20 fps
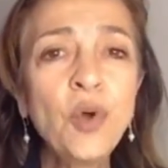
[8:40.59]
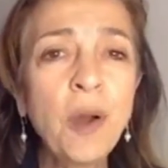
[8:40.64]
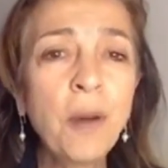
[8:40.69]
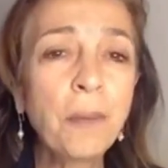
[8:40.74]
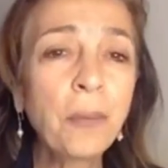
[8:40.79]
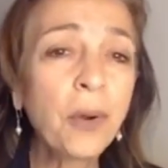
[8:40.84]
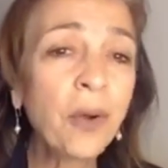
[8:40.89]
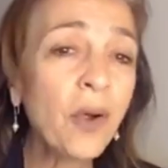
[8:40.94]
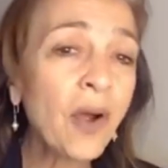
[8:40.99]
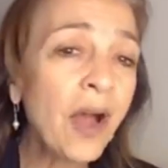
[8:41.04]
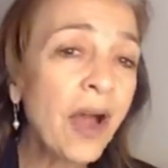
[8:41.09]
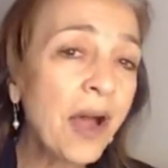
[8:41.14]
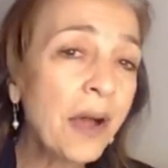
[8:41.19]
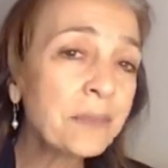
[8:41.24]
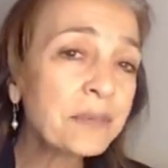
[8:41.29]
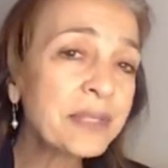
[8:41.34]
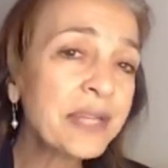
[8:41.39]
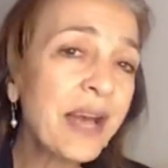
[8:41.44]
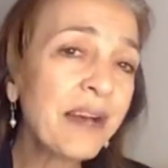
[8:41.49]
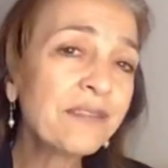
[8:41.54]

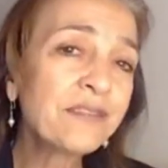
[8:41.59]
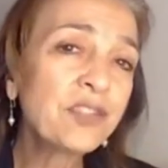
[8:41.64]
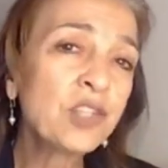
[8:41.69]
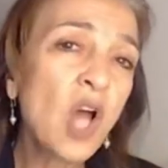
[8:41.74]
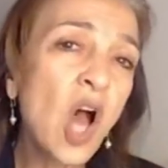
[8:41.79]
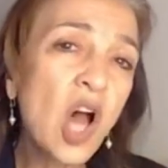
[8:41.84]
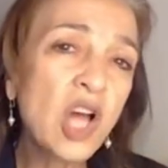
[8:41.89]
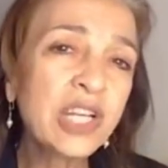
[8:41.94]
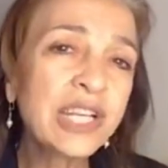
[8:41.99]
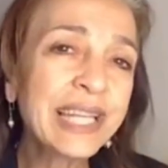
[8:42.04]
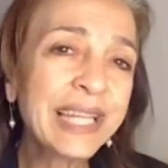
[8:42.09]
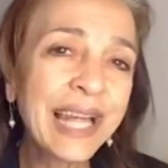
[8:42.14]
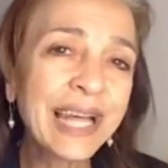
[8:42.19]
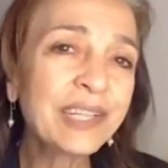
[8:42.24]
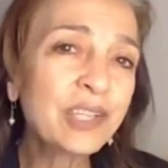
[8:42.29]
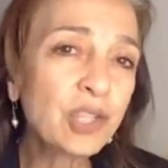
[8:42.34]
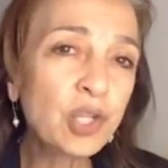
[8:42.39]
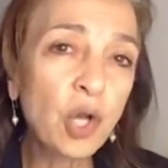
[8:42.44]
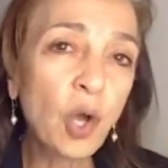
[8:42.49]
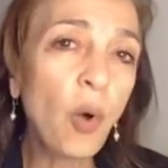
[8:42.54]
perhaps have not
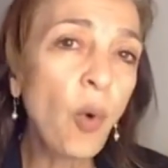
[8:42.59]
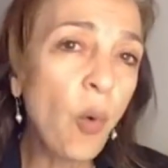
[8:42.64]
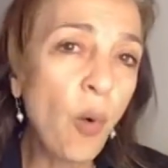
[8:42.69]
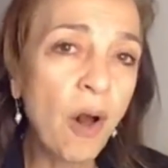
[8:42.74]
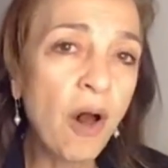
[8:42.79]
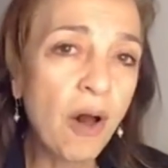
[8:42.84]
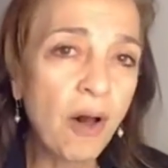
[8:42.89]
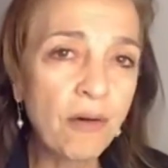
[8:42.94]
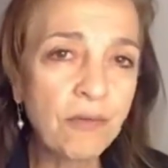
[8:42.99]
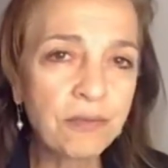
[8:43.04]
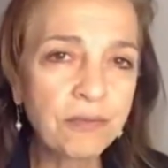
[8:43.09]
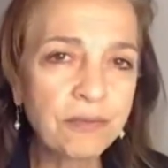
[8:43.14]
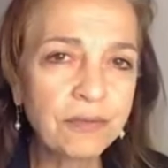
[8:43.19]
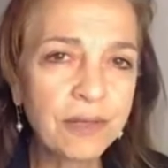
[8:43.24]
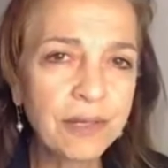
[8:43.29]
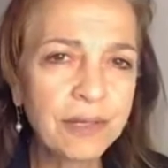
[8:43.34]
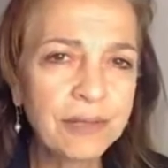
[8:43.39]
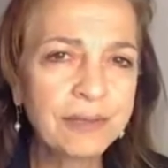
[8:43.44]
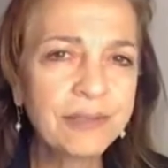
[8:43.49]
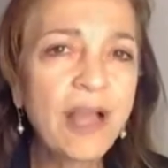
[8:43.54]
let go of,
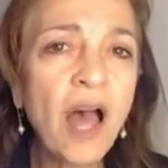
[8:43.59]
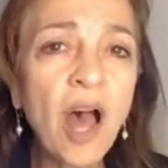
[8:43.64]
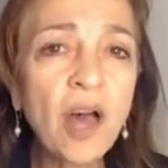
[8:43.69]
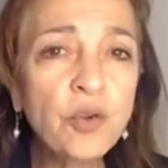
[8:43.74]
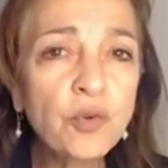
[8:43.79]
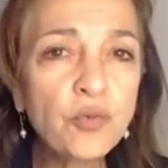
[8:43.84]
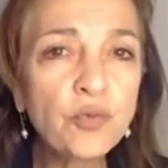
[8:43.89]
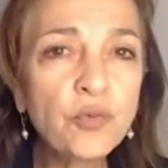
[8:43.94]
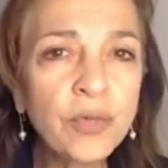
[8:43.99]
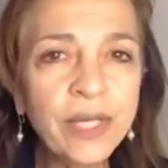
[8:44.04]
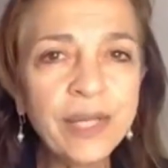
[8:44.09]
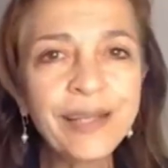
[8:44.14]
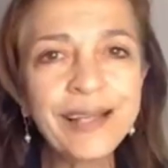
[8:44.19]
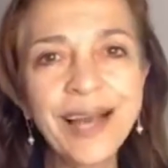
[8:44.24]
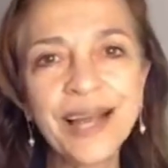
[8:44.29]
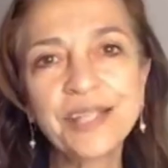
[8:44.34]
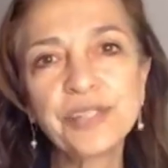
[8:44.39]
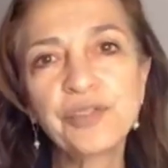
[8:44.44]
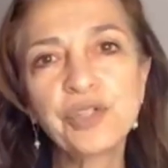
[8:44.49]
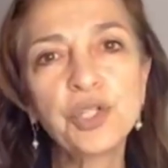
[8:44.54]
not
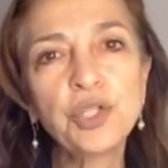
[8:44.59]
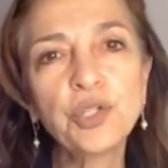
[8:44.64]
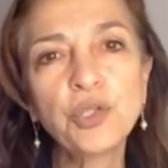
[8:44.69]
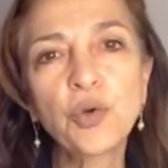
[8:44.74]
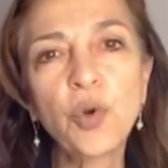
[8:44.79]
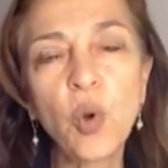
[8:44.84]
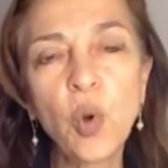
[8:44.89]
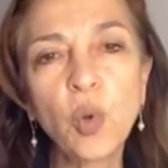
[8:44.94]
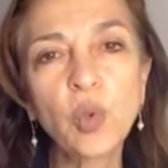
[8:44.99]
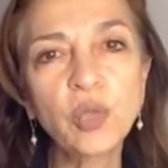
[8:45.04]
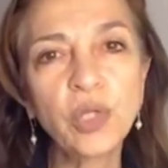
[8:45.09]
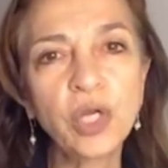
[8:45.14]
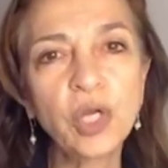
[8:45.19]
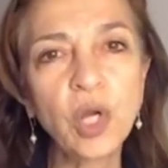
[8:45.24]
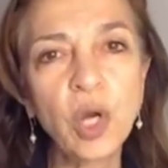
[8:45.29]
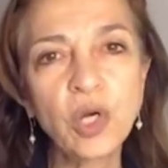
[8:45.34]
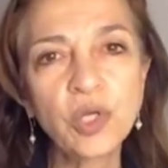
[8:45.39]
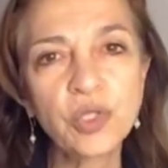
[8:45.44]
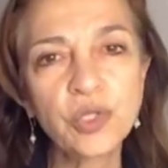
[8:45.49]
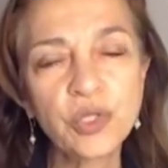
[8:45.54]
realizing you're holding
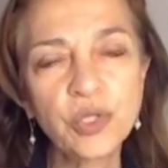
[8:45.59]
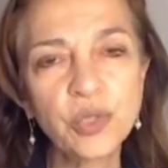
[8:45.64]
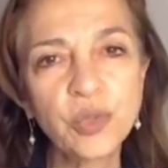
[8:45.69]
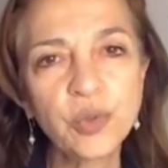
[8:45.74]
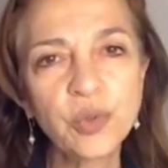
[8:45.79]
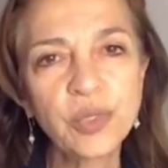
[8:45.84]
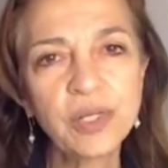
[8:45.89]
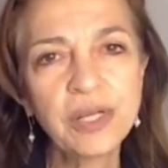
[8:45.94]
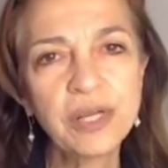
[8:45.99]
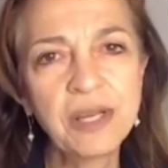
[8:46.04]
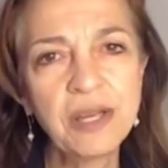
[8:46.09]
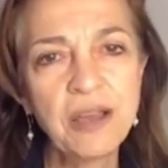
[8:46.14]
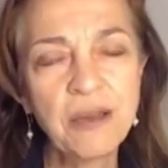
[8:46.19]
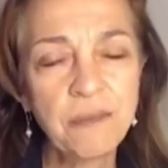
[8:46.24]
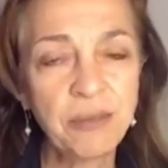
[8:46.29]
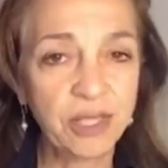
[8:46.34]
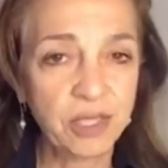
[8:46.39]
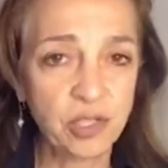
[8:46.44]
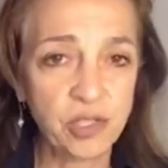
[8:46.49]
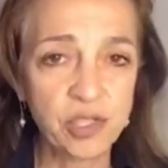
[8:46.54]
on to.
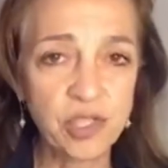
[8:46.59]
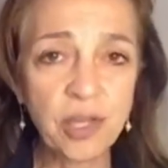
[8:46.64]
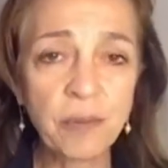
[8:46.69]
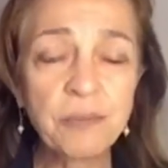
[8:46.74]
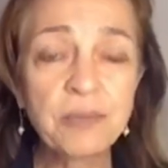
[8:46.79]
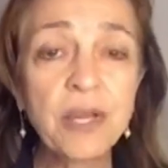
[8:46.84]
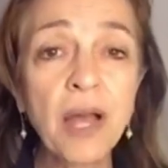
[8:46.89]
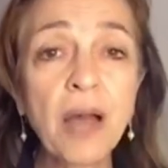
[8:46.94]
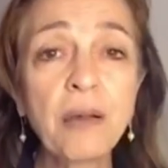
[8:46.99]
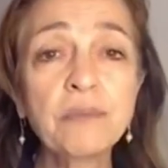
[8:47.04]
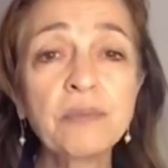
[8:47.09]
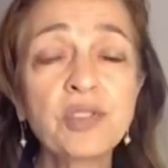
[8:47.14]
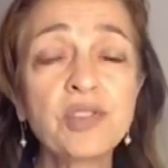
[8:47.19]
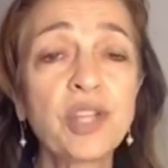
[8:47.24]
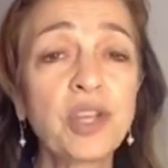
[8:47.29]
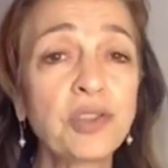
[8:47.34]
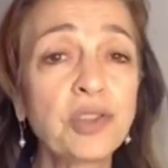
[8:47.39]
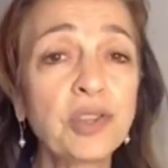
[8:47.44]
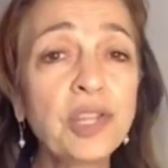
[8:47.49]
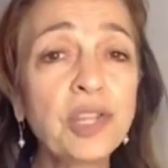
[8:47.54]
Because sometimes
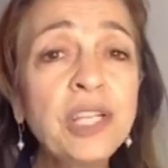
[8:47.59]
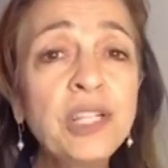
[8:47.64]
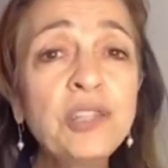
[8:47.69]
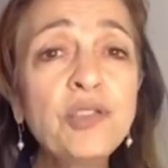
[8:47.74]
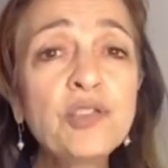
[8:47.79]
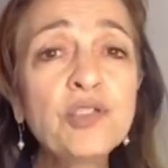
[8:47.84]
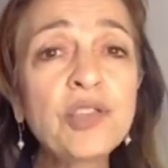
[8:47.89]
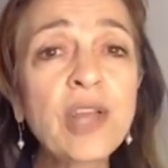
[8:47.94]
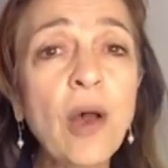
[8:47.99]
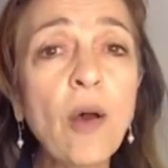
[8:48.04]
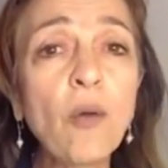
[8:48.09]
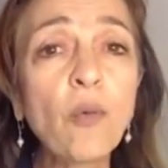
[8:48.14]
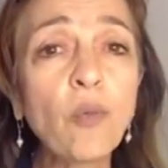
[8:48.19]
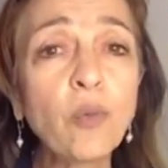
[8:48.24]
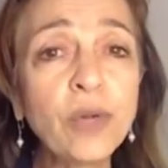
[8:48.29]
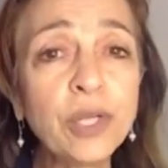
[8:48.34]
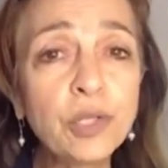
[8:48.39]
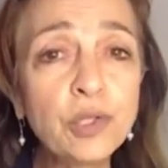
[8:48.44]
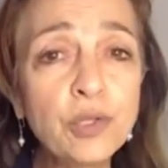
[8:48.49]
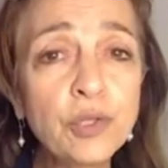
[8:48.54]
the things that
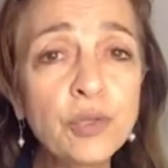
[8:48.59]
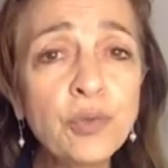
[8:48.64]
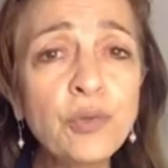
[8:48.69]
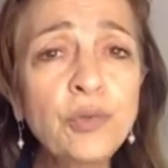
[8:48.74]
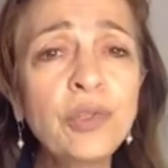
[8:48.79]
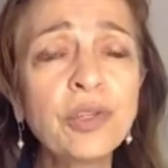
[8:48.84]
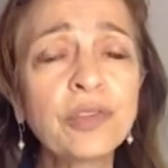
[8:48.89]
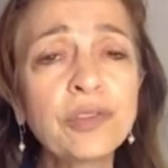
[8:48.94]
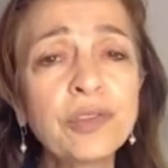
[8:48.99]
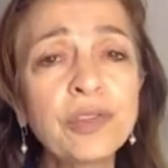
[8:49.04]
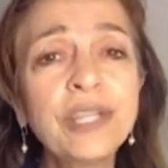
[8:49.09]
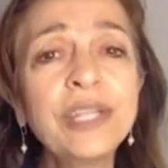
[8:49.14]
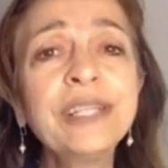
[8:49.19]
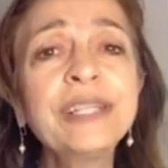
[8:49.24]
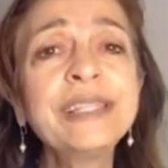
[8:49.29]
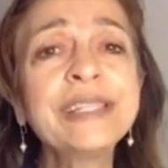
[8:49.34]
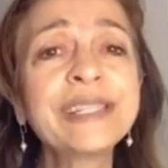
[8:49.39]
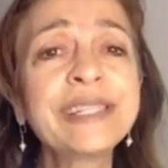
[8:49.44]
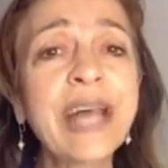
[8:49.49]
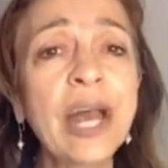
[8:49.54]
we do, the
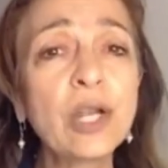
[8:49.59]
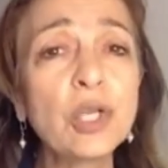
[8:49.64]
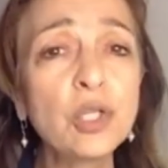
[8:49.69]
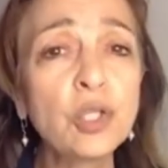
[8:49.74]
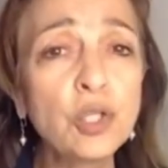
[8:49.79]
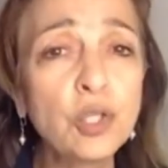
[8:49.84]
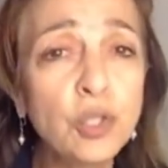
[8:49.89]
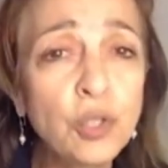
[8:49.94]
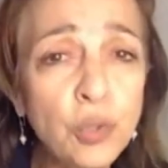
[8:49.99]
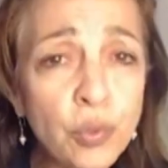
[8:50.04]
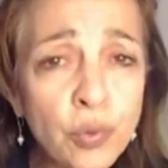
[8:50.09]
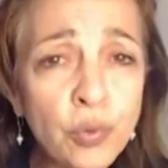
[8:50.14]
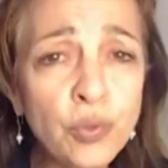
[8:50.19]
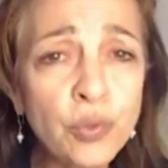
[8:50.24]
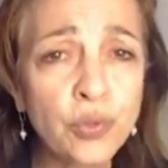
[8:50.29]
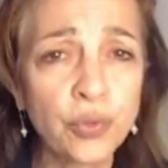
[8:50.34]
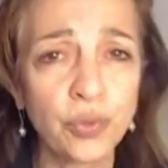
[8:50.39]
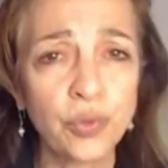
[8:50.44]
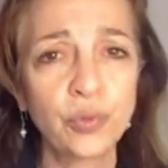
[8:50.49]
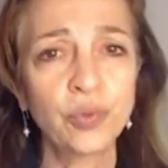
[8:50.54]
things that you
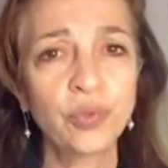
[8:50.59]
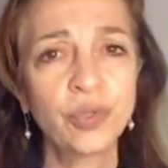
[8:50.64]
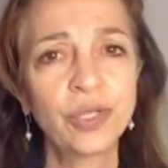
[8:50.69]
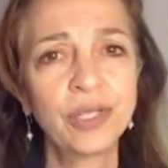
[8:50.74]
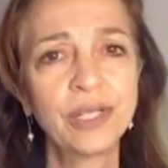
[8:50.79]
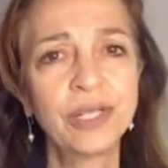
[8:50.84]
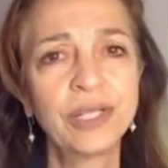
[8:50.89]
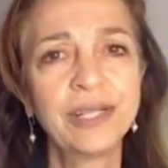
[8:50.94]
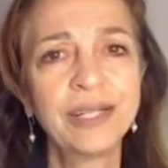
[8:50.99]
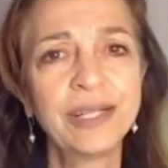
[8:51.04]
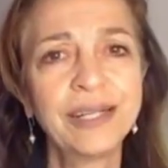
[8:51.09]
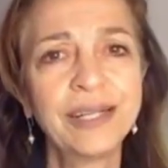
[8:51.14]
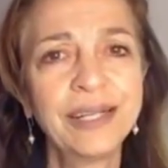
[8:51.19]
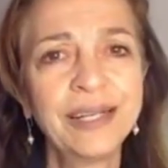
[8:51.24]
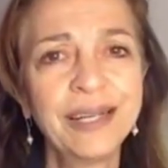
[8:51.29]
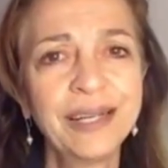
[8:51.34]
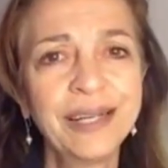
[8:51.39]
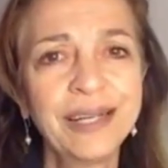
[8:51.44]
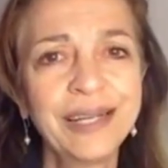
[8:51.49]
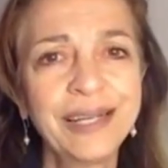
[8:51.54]
do,
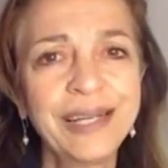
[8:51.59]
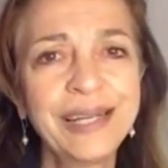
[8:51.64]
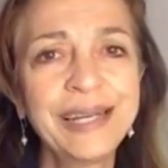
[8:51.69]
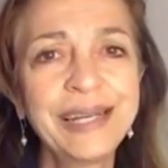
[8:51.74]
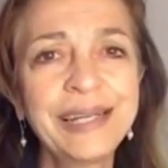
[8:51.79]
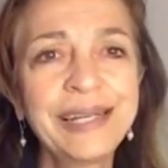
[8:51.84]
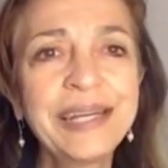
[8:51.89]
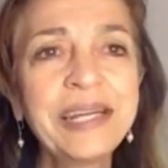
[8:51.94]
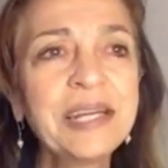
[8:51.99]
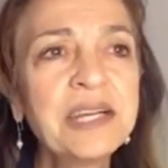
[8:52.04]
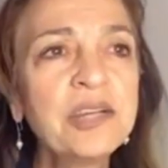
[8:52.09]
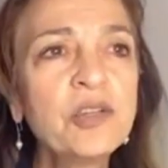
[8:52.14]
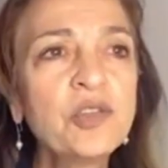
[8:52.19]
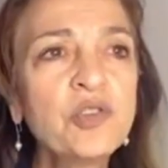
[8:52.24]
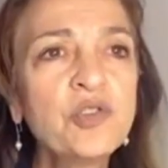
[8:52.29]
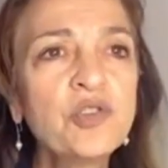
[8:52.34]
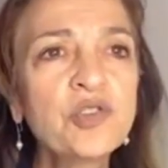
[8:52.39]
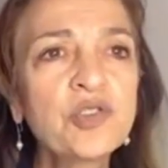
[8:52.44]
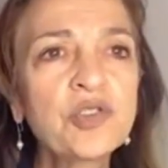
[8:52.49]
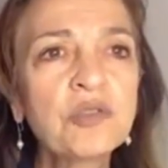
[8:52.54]
it
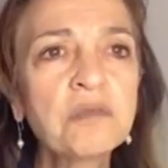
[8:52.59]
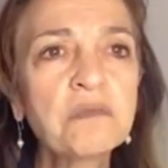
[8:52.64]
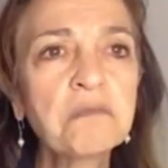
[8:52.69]
is